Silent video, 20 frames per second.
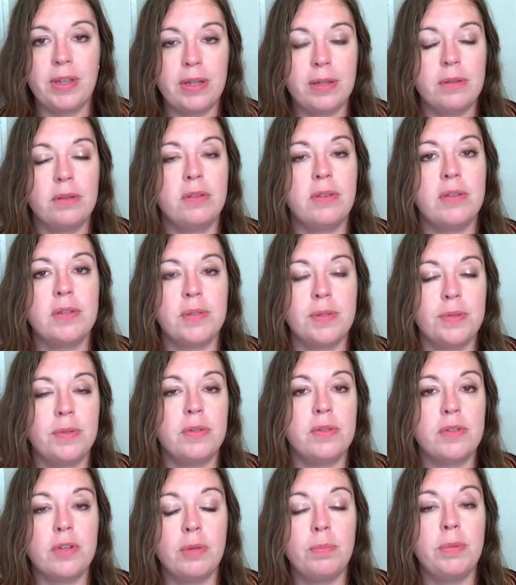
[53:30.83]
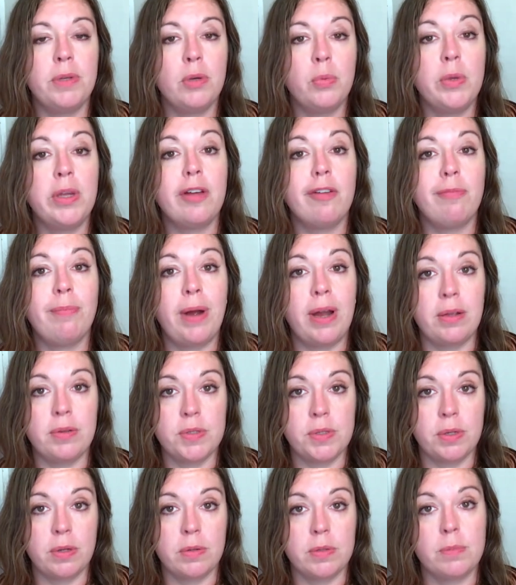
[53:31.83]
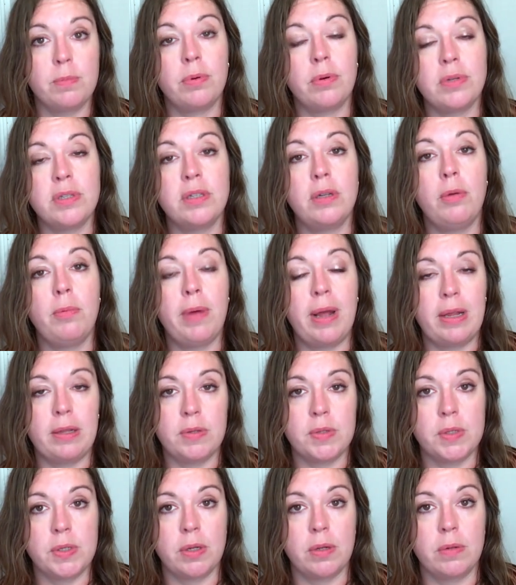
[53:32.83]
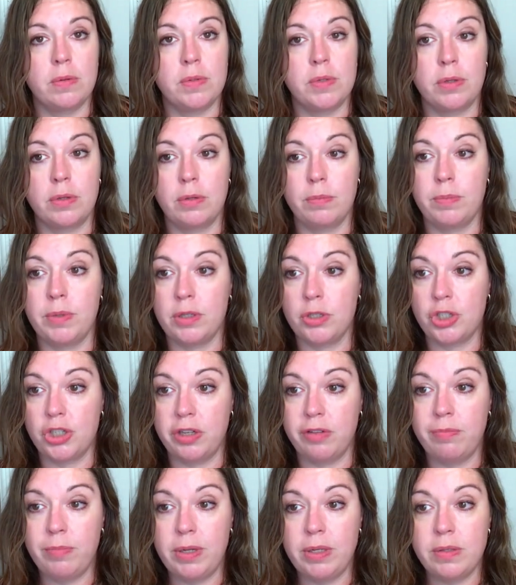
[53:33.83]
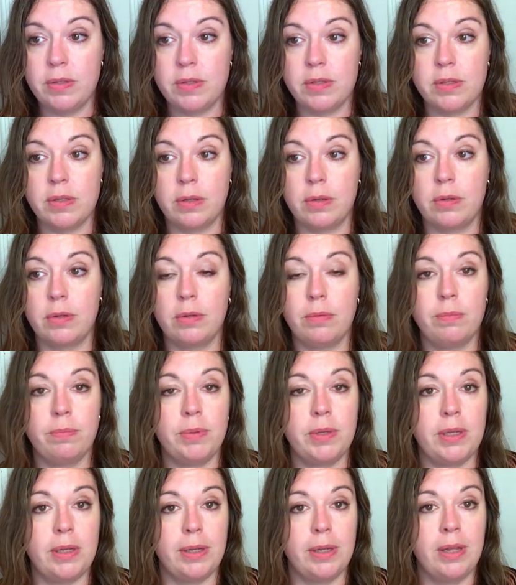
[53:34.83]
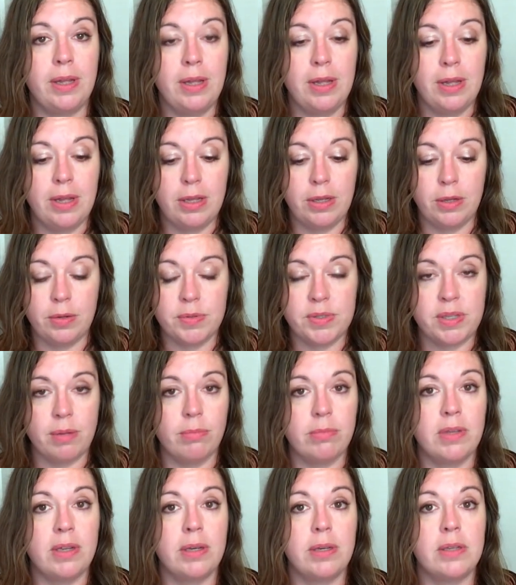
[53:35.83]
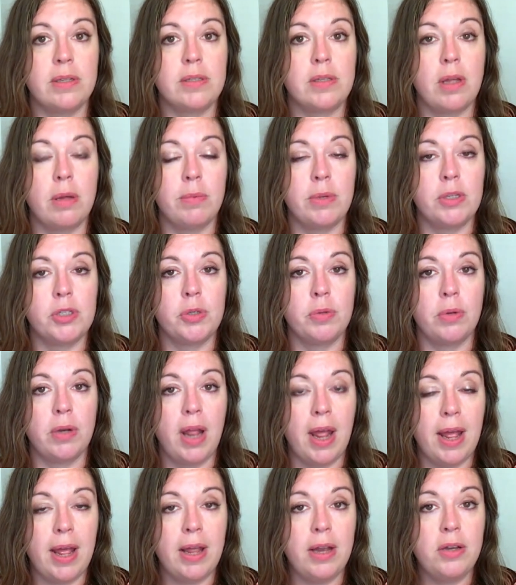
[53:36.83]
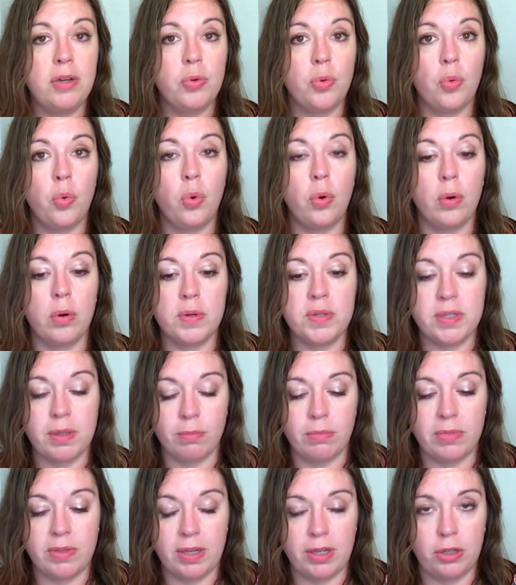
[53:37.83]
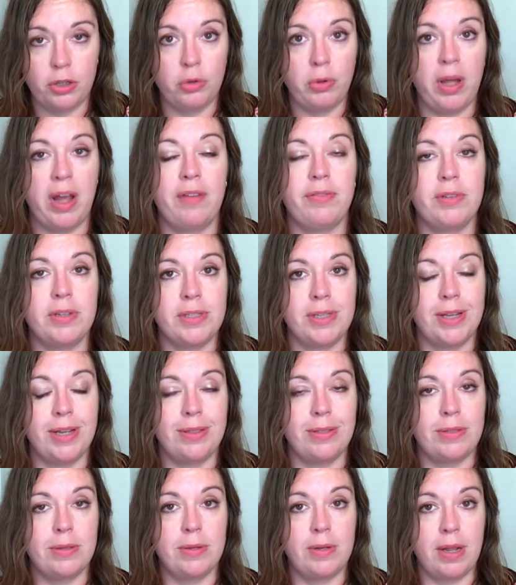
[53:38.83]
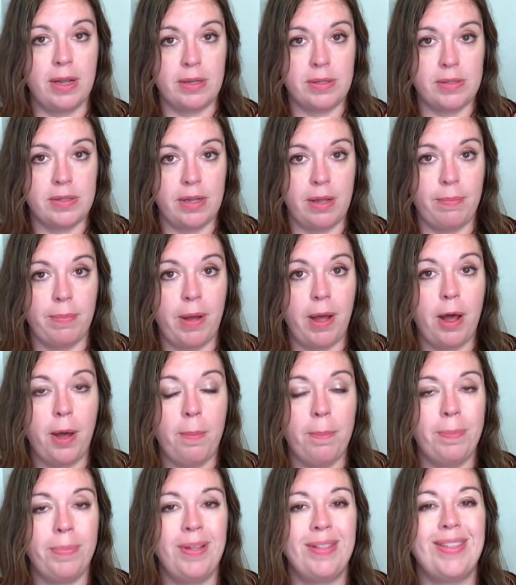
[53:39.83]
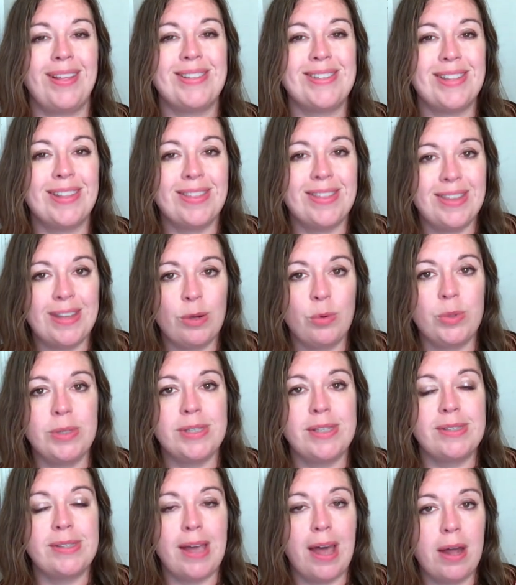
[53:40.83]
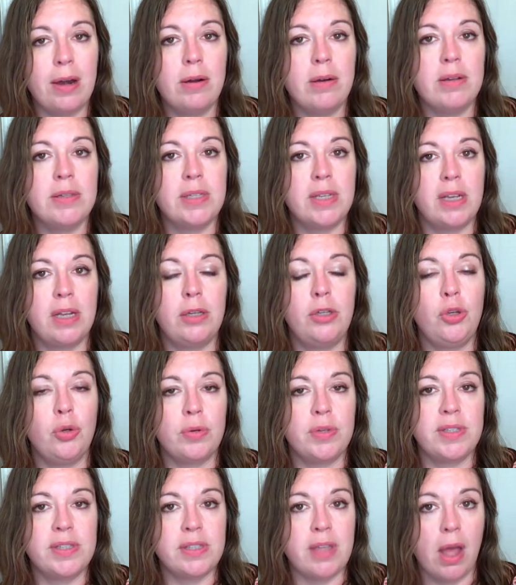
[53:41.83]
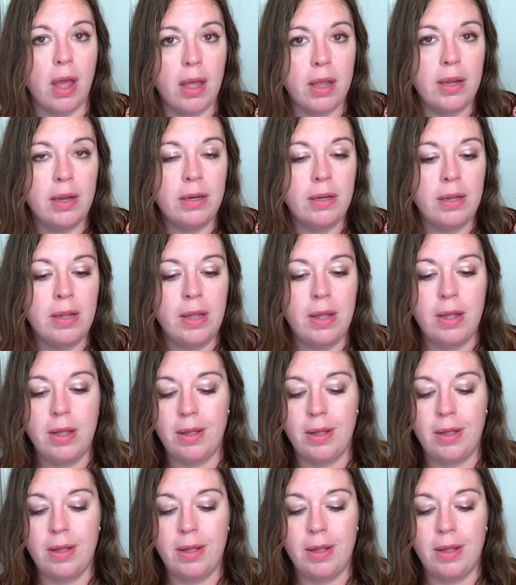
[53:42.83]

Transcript: It, this this could be a week of milestones, personal milestones. It could be achievements. It could be, you know, something is coming to an end or something you have to take the next step up. That's the thing. When Saturn is in your sign,